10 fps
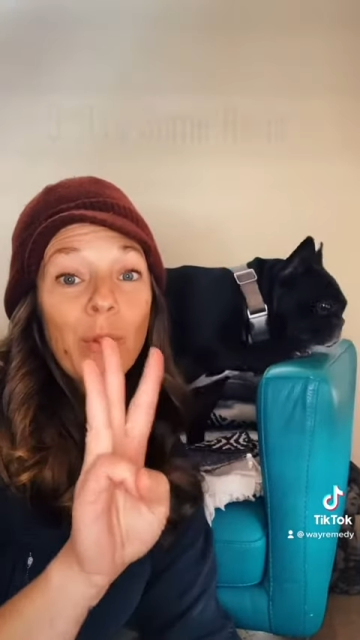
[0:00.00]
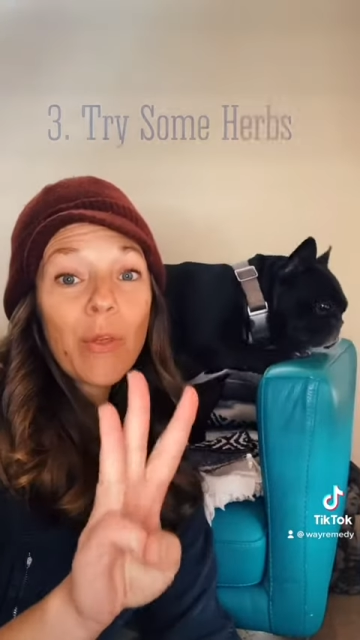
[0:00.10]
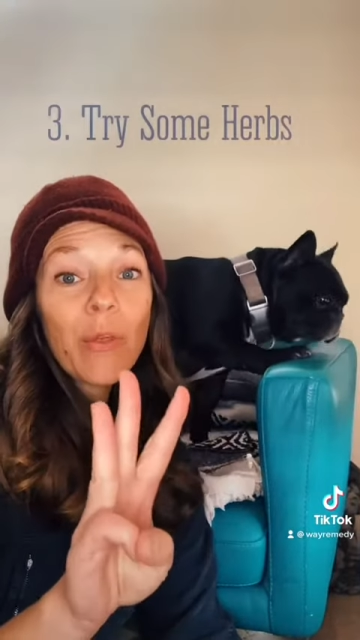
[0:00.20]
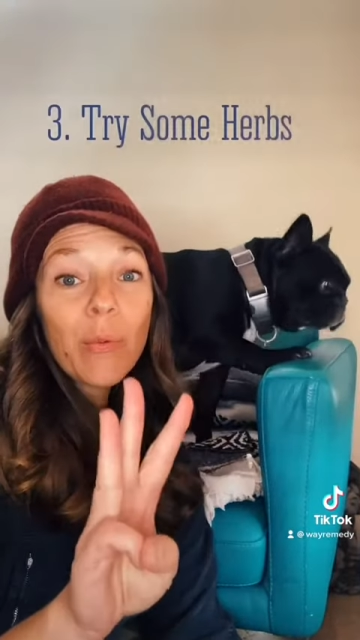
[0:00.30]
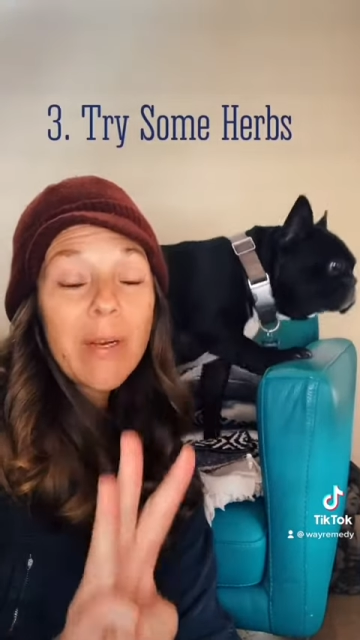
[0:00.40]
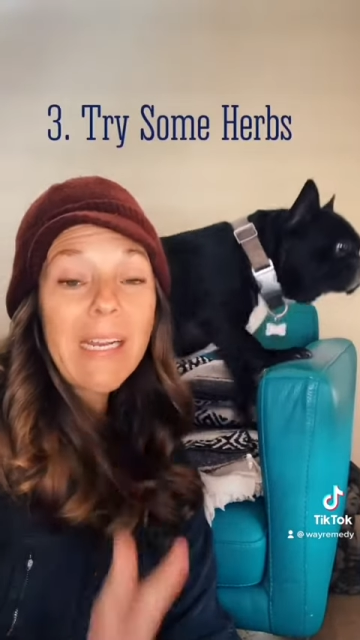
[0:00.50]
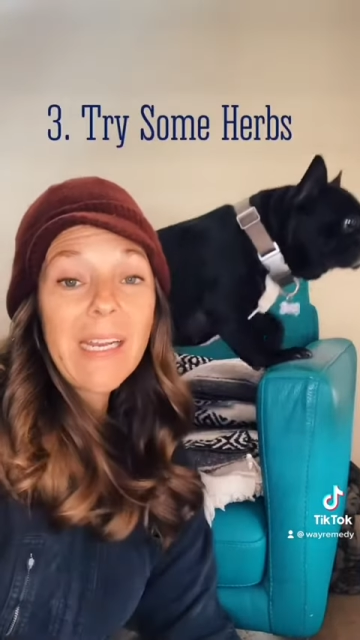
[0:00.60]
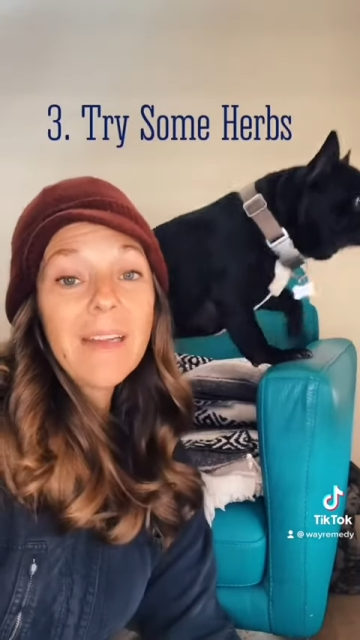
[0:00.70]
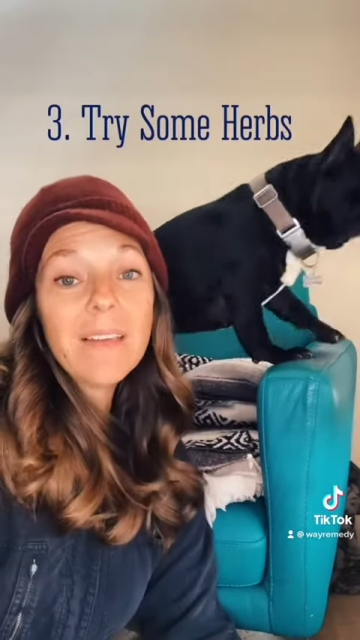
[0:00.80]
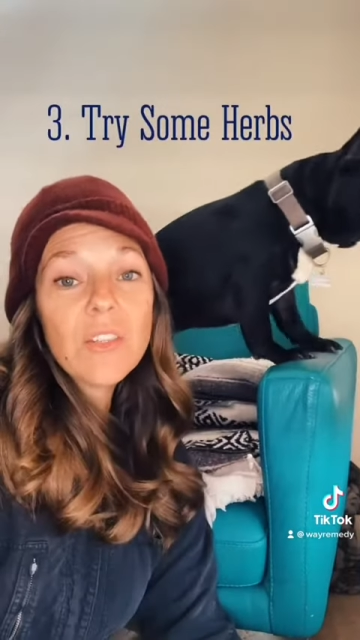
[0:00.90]

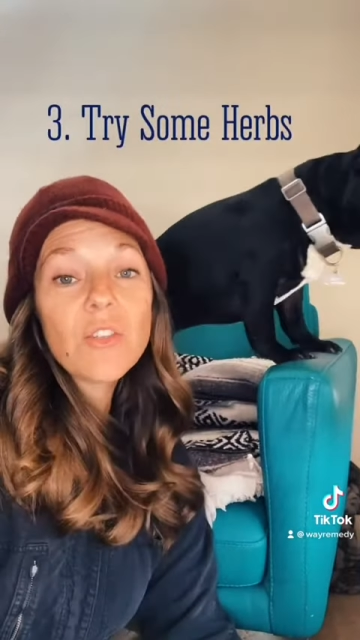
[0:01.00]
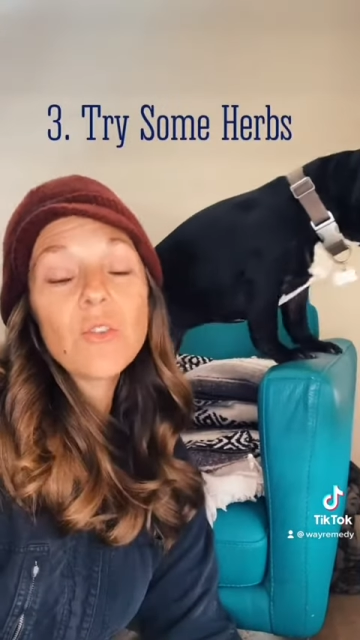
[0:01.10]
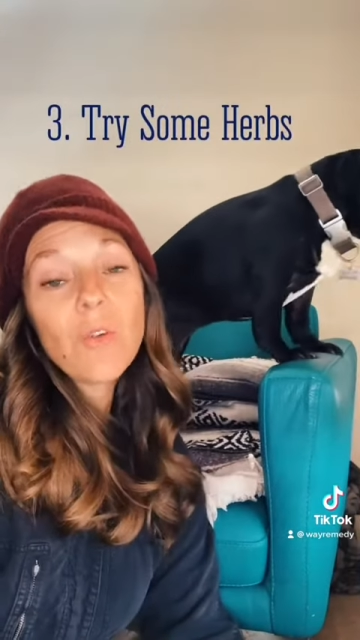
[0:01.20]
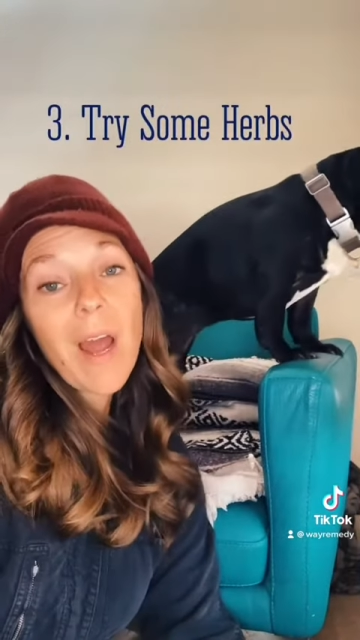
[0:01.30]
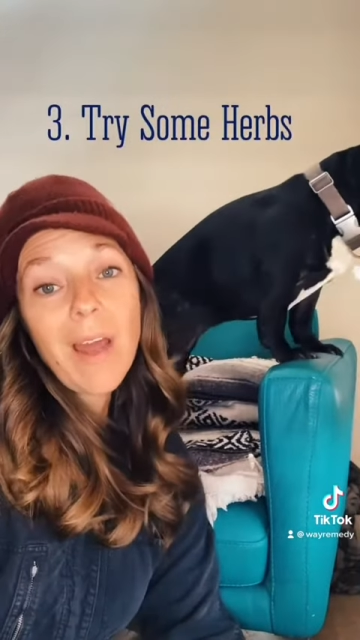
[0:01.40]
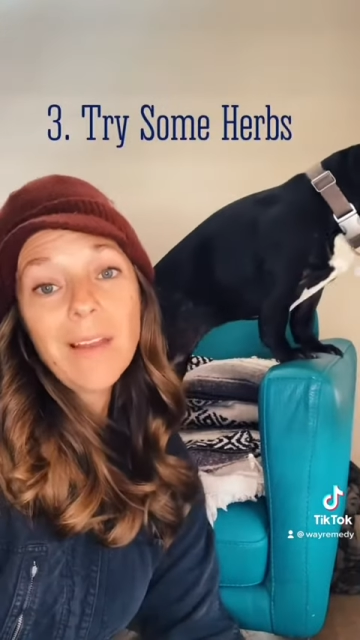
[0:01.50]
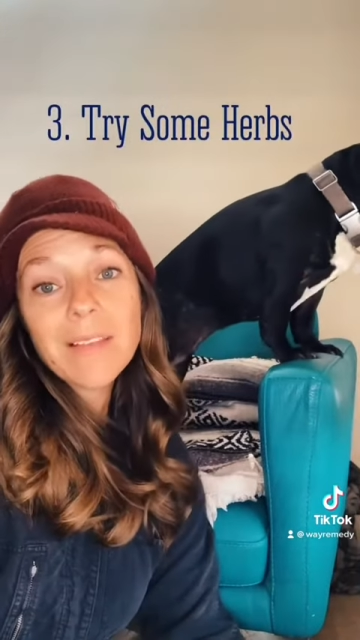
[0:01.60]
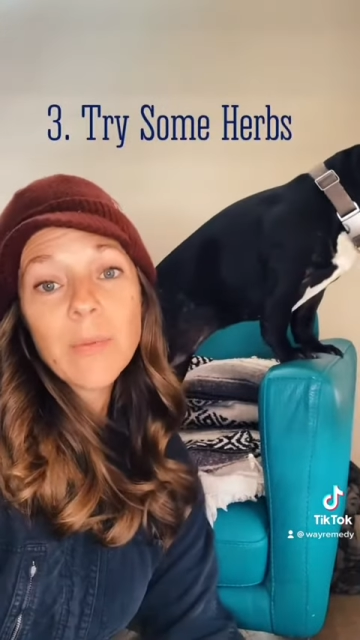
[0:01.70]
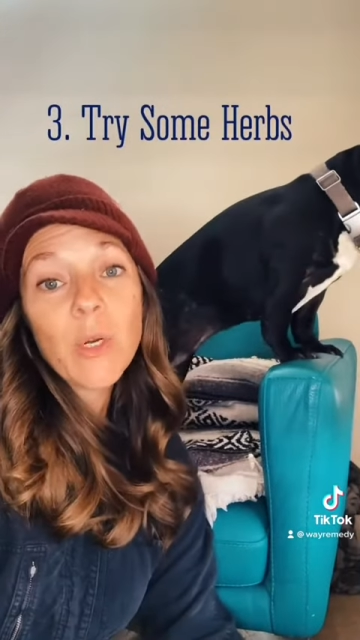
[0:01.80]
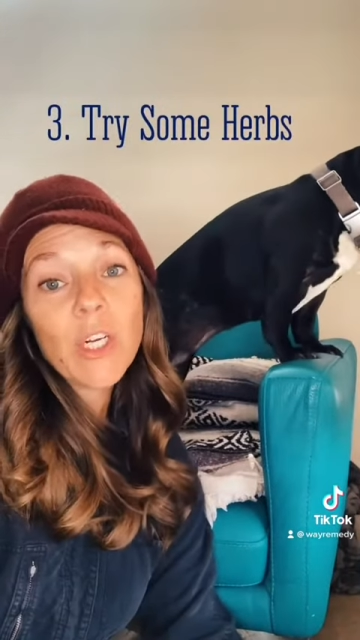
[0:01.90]
three, try
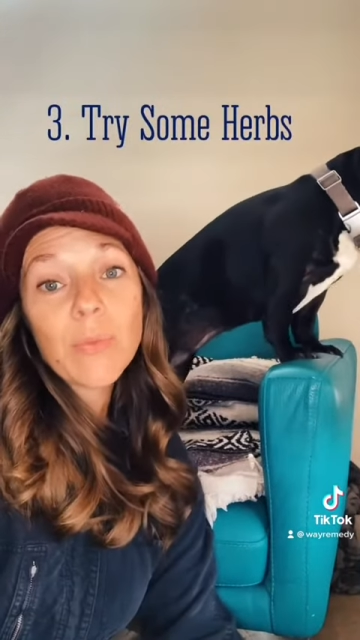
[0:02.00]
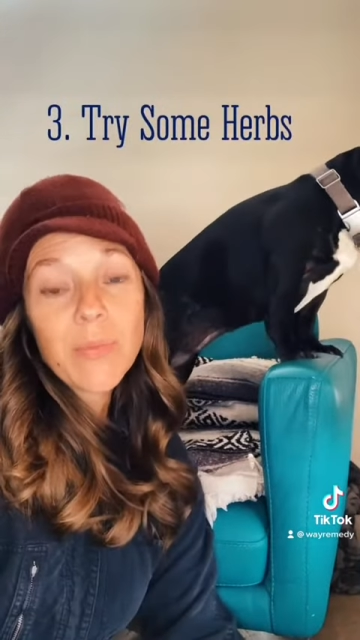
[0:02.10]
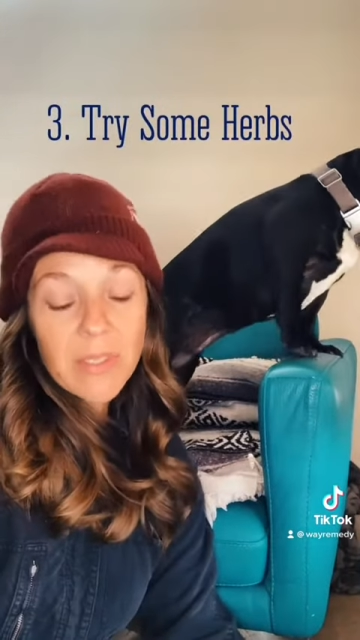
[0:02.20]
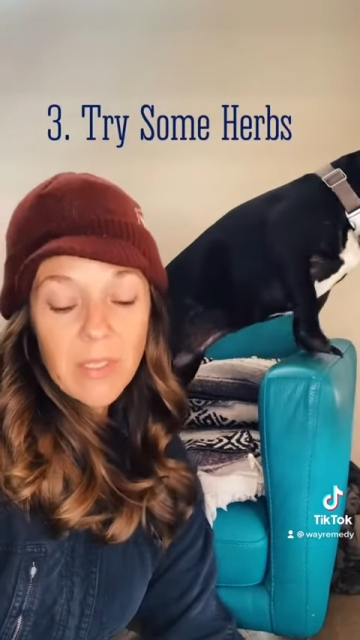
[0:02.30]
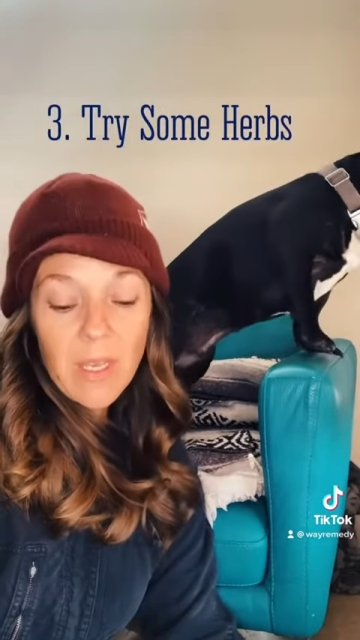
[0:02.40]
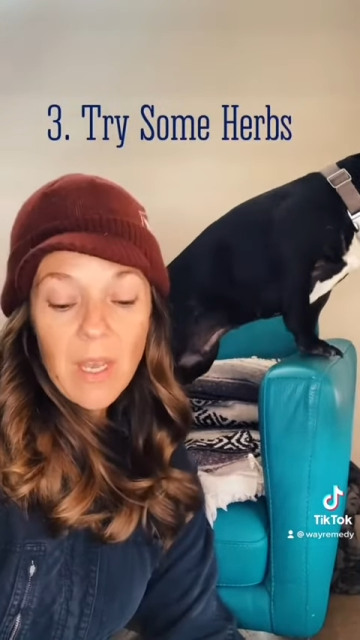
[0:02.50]
some herbs.